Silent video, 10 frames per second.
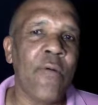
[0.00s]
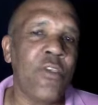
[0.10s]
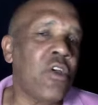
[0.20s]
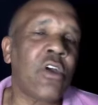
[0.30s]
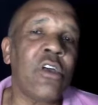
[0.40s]

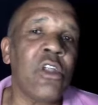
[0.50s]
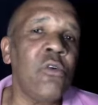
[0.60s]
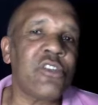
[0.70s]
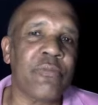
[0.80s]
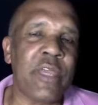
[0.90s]
You're going to
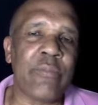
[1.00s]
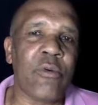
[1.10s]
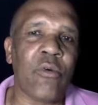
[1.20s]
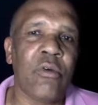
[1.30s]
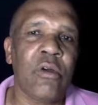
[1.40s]
lose your
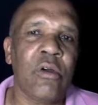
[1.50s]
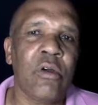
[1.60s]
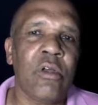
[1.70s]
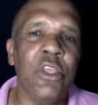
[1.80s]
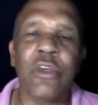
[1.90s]
people.
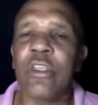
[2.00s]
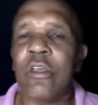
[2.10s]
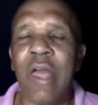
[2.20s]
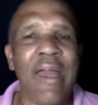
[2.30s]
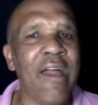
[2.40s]
You're going to
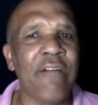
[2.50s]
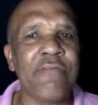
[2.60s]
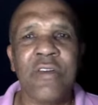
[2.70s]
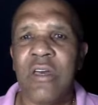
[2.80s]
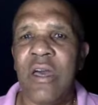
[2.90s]
have
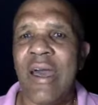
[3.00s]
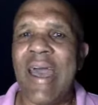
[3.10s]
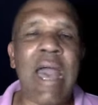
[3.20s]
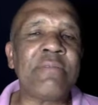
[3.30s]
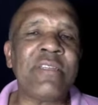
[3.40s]

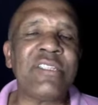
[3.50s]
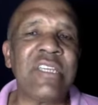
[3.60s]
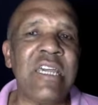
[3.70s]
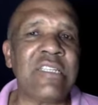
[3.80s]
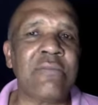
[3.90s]

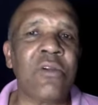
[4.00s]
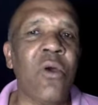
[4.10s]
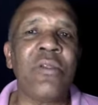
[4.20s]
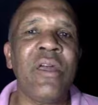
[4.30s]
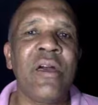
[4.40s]
absenteeism
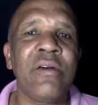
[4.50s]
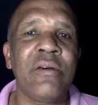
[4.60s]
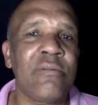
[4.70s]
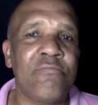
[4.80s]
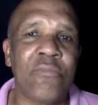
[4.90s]
going
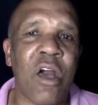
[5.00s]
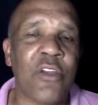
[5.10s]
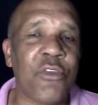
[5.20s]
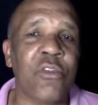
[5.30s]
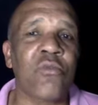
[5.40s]

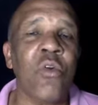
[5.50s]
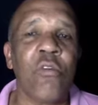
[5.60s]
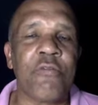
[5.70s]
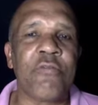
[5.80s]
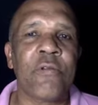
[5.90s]
to the
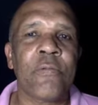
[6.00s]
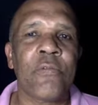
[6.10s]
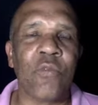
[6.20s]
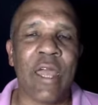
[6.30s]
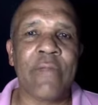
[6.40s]
roof,
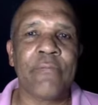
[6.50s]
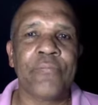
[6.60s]
right?